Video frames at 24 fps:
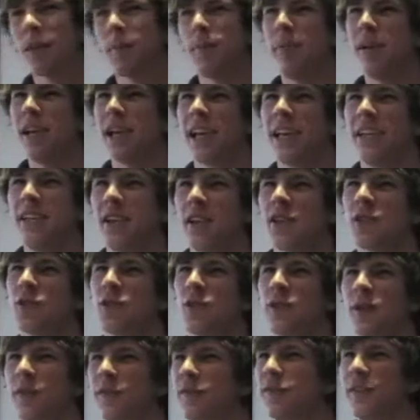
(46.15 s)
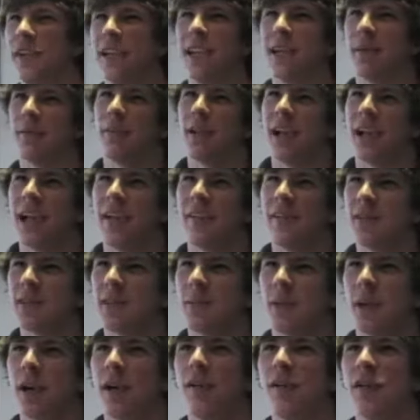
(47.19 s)
big industrial feeding plant
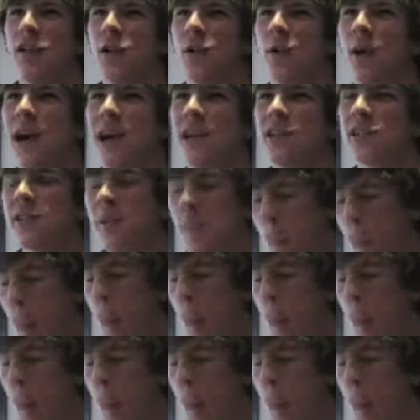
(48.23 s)
somewhere in the US.